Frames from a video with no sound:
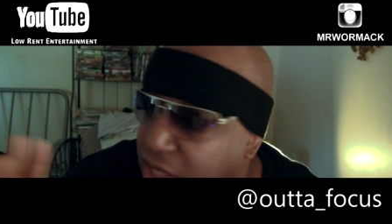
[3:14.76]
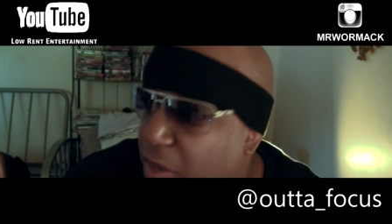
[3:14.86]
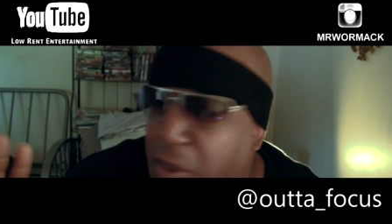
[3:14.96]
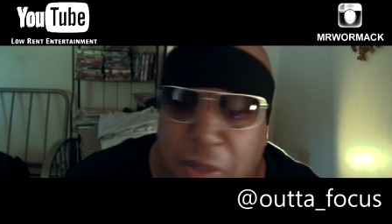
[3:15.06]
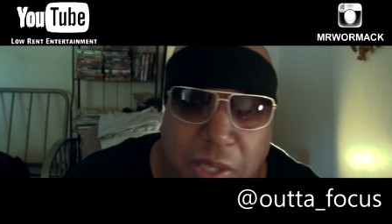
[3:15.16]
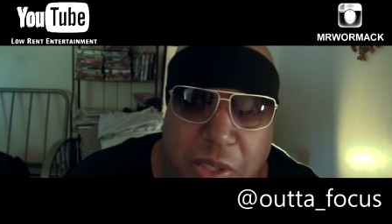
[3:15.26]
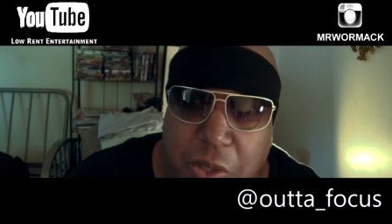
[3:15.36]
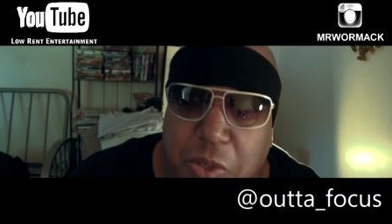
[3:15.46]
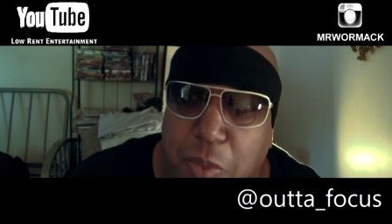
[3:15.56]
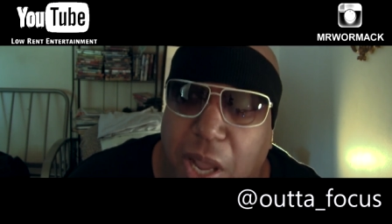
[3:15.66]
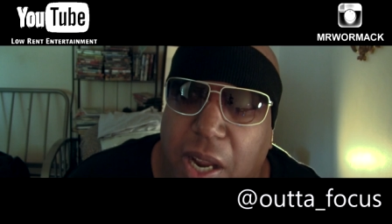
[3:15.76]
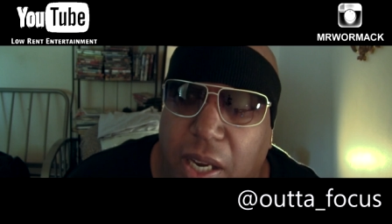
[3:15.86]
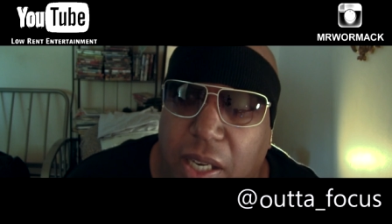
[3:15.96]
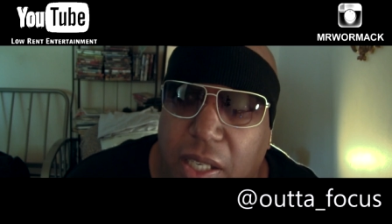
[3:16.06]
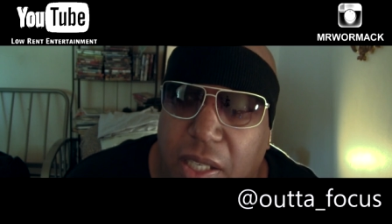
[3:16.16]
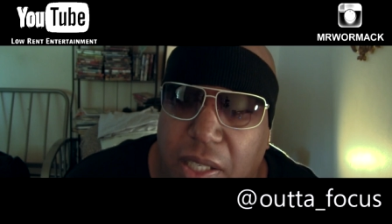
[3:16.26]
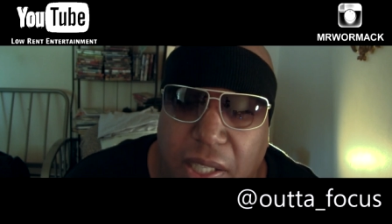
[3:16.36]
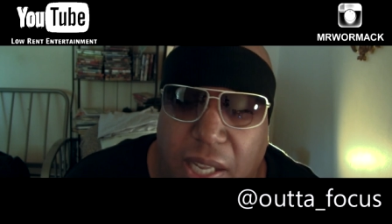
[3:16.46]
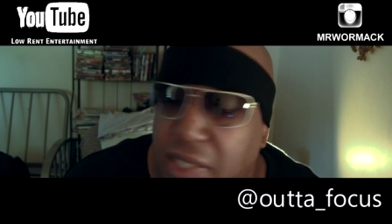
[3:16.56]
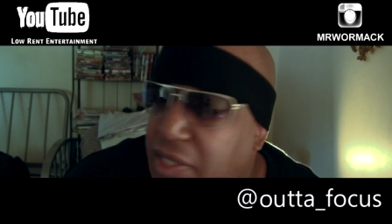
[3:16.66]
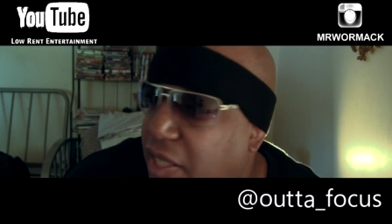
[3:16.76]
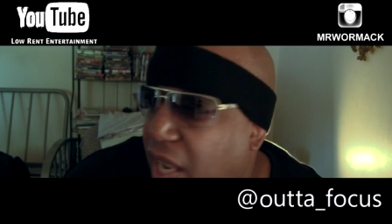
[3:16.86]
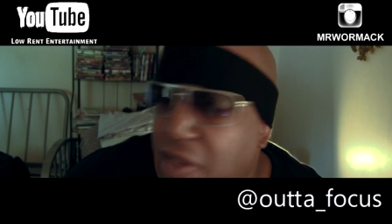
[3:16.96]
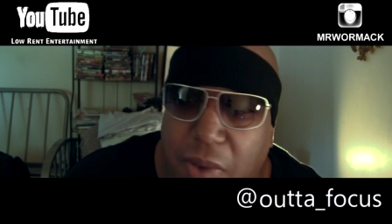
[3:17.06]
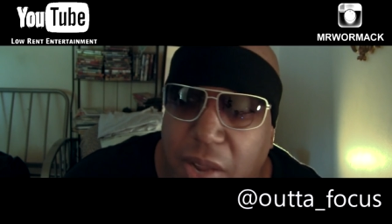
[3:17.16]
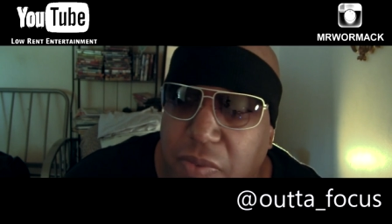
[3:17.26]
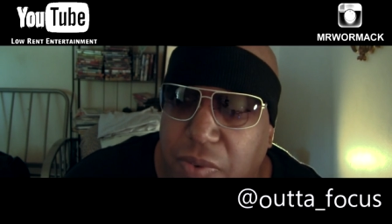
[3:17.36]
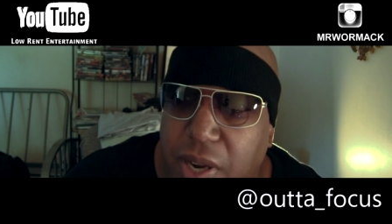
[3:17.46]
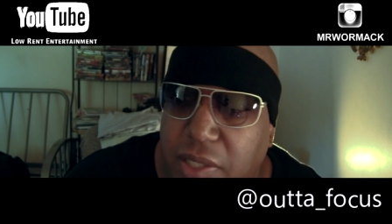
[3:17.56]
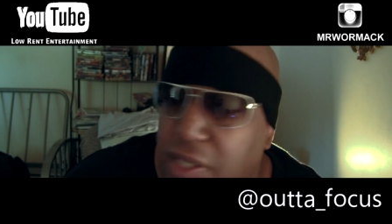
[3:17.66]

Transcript: my business who you marry. Like I said, I have white people